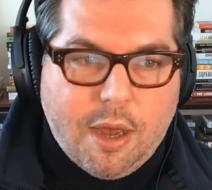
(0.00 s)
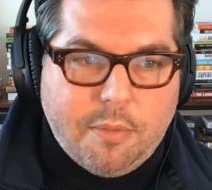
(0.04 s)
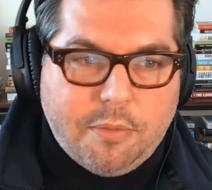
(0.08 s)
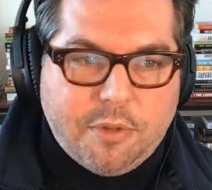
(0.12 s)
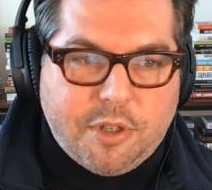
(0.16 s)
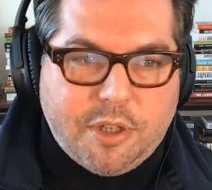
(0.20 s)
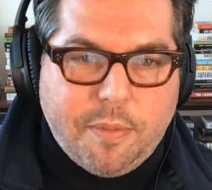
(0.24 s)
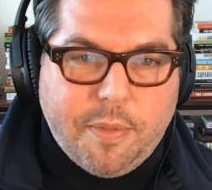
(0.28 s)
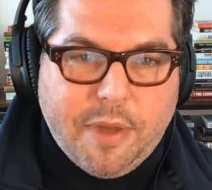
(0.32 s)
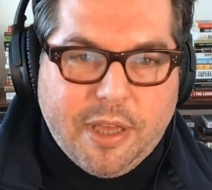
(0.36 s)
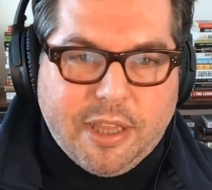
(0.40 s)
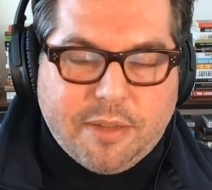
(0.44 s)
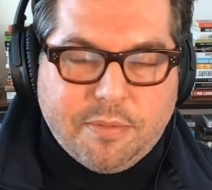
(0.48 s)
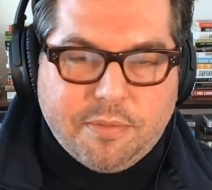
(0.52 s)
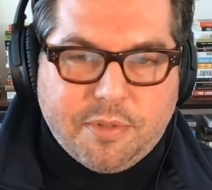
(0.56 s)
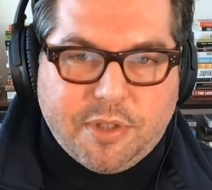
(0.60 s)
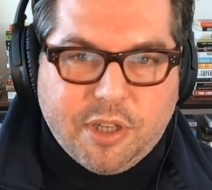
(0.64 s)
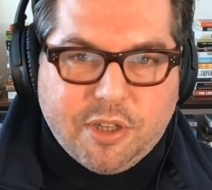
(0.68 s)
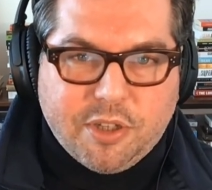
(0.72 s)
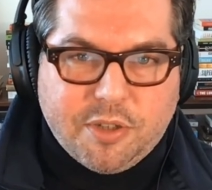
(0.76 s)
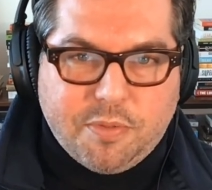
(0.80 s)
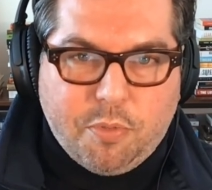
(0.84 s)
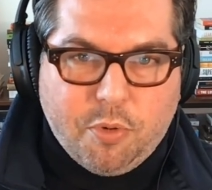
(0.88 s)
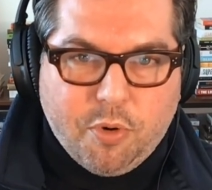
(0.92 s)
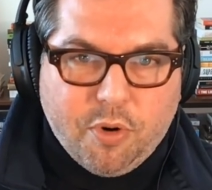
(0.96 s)
to make
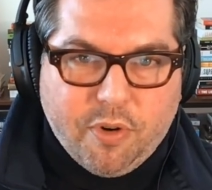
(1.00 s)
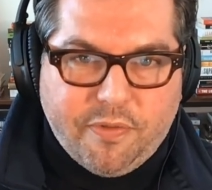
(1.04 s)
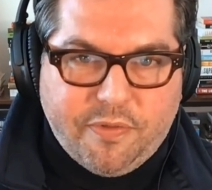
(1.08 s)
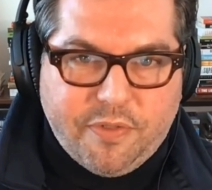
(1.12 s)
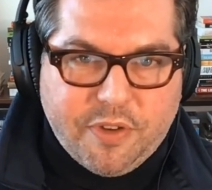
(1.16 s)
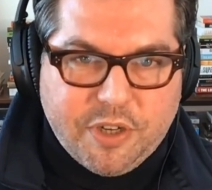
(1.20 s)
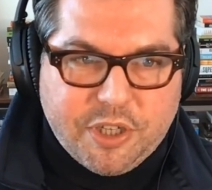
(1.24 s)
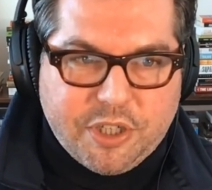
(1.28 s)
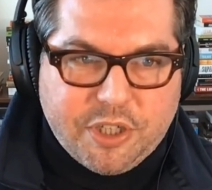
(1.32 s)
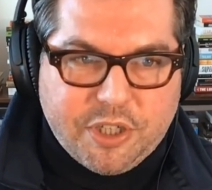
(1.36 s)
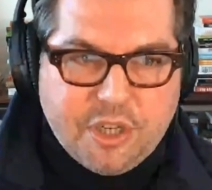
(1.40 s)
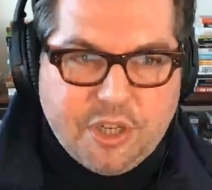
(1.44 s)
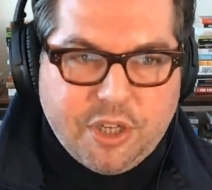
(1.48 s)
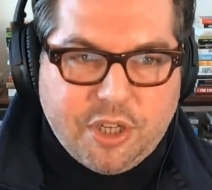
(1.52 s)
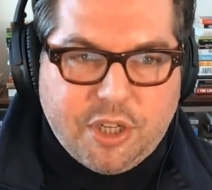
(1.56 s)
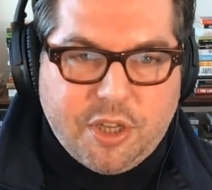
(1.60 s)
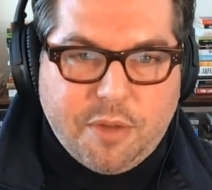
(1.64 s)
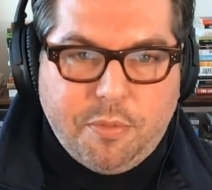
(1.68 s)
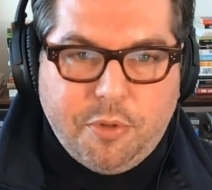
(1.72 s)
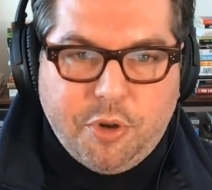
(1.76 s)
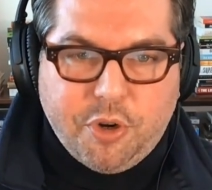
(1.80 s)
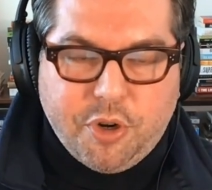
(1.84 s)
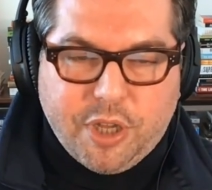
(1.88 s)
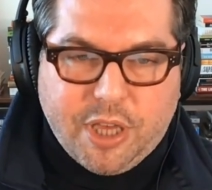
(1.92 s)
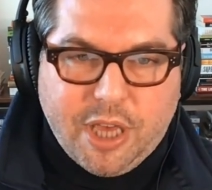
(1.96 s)
themselves more efficient,
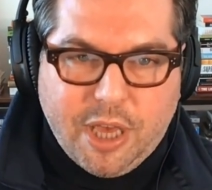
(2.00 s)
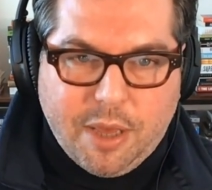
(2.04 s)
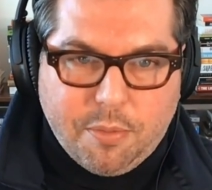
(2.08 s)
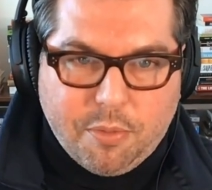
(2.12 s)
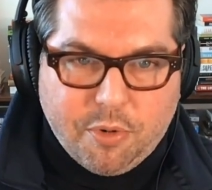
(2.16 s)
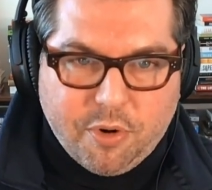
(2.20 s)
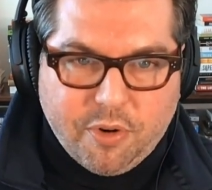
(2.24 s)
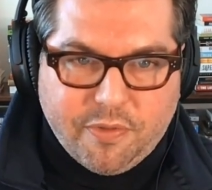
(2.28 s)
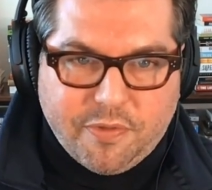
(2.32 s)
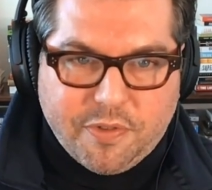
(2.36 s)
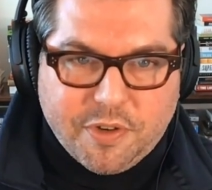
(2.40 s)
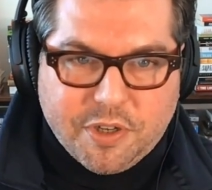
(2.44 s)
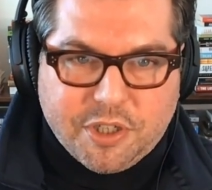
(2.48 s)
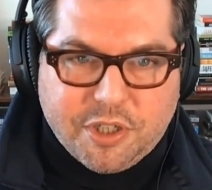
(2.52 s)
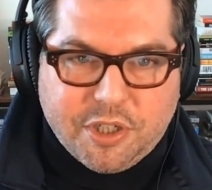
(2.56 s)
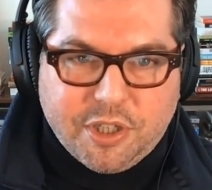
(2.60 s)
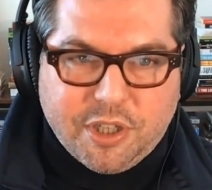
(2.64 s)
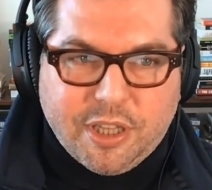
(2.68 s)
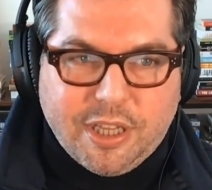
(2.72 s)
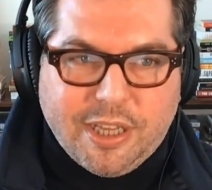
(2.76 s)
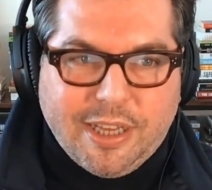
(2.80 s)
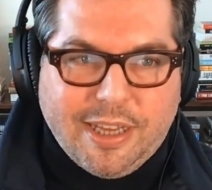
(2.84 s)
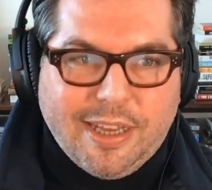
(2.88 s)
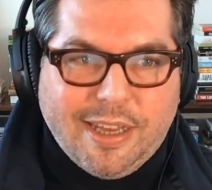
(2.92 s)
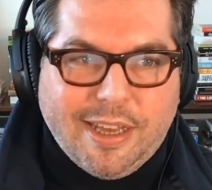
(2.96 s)
communicate more
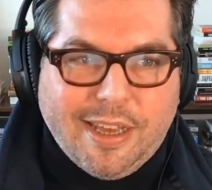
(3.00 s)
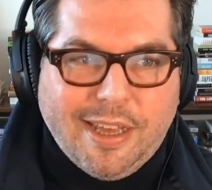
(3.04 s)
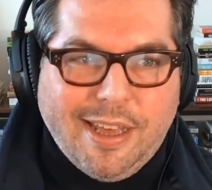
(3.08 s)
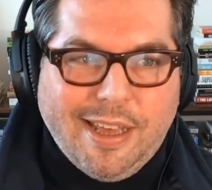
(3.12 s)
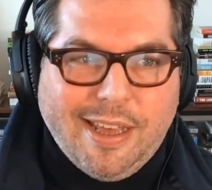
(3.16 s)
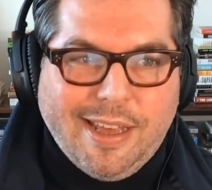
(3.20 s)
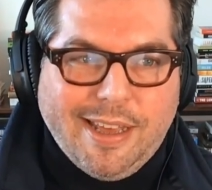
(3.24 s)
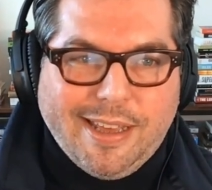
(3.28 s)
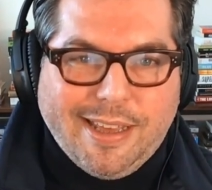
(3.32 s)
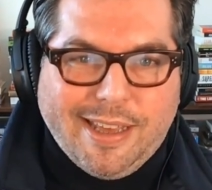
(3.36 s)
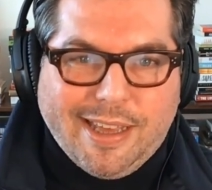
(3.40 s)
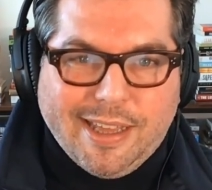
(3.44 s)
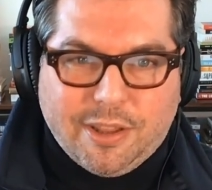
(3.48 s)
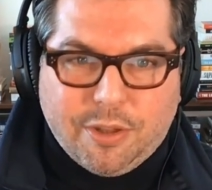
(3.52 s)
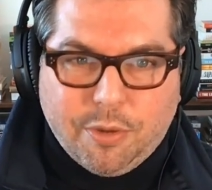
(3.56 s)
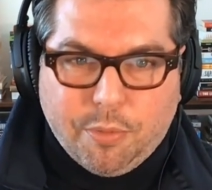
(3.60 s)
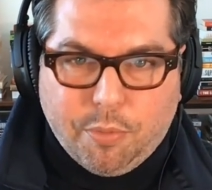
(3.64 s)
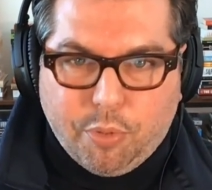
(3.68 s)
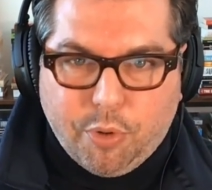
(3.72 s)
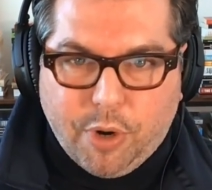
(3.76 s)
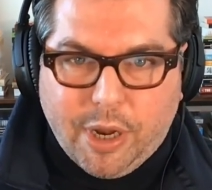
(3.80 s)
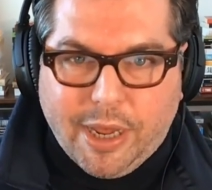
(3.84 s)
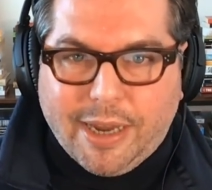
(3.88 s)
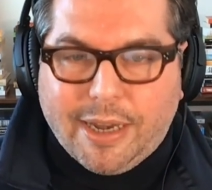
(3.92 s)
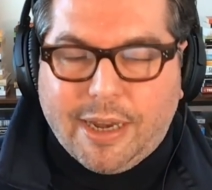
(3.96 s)
efficiently, get their
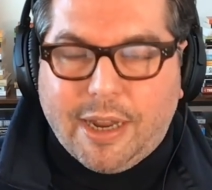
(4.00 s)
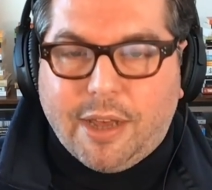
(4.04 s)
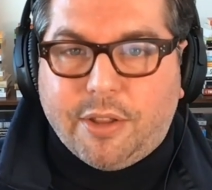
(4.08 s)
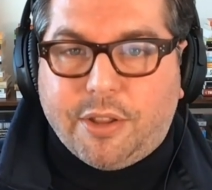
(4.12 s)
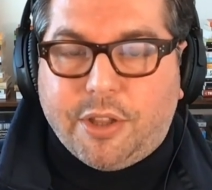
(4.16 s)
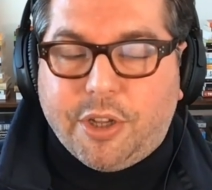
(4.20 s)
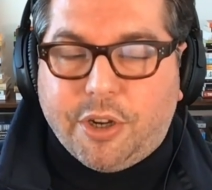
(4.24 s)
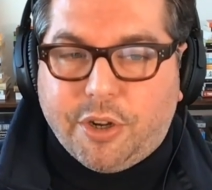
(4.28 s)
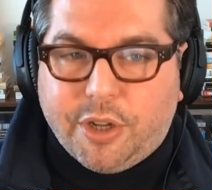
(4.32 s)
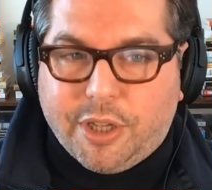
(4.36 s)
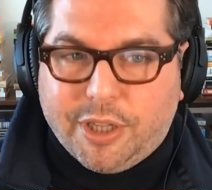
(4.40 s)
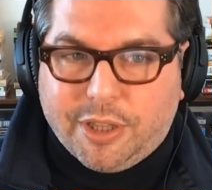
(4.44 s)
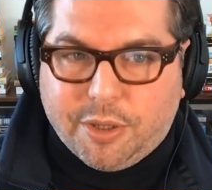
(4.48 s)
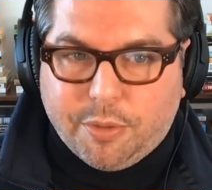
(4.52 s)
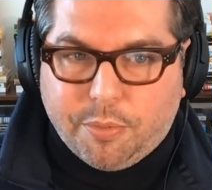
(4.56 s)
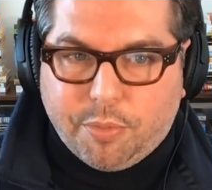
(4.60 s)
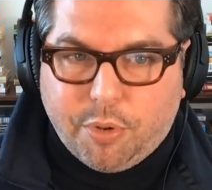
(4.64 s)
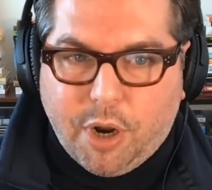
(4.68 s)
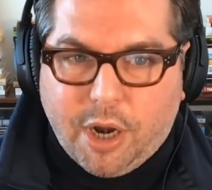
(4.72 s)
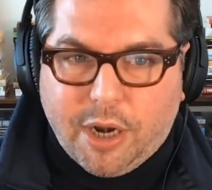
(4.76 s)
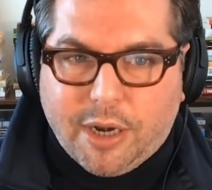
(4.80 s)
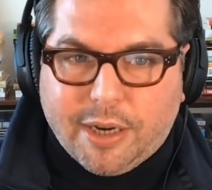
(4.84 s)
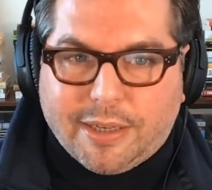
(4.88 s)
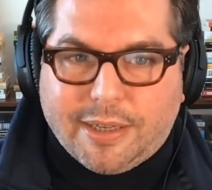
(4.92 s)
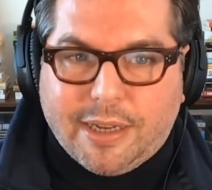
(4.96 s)
brand out there, get their
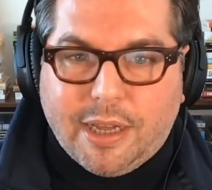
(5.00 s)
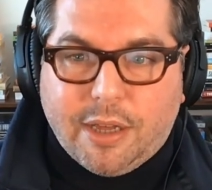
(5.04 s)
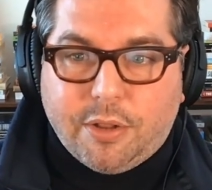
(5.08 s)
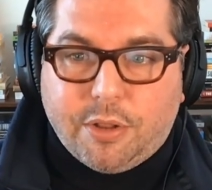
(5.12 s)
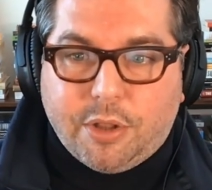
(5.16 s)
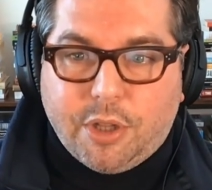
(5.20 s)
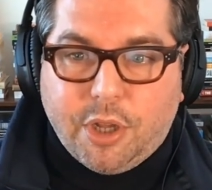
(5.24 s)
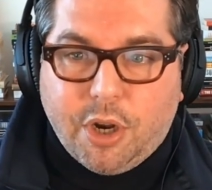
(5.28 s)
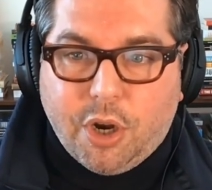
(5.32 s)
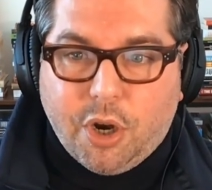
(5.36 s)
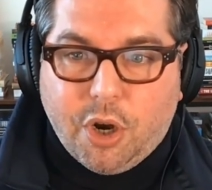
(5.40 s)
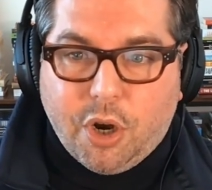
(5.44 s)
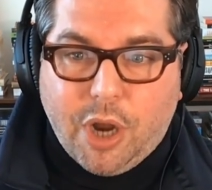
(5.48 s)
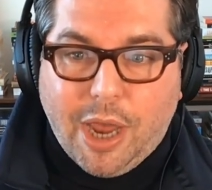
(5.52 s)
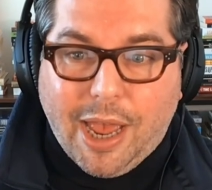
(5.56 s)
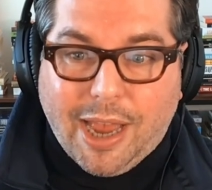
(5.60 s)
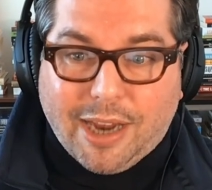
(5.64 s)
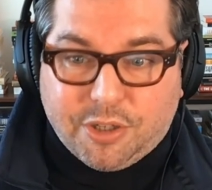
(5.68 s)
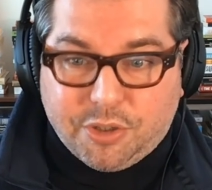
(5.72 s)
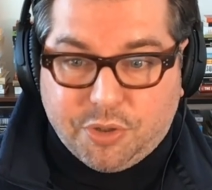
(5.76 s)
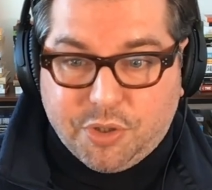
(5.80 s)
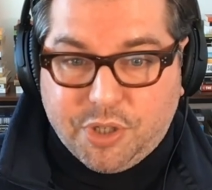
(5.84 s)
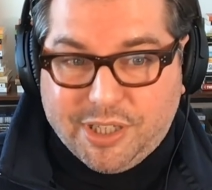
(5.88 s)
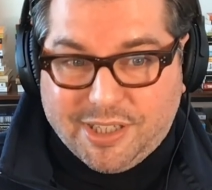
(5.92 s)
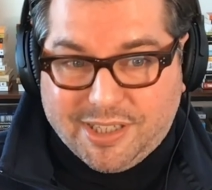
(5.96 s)
product out there,
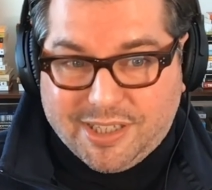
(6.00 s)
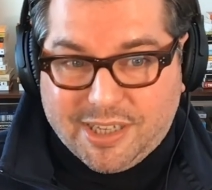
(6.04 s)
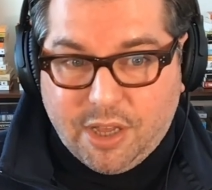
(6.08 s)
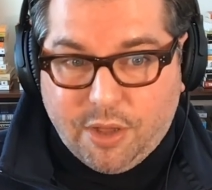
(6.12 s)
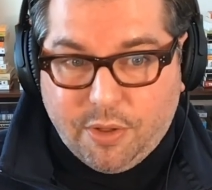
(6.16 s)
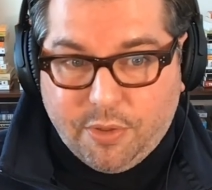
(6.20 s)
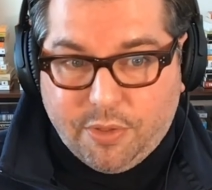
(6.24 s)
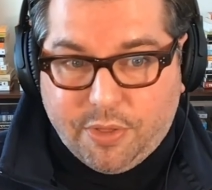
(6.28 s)
actually sell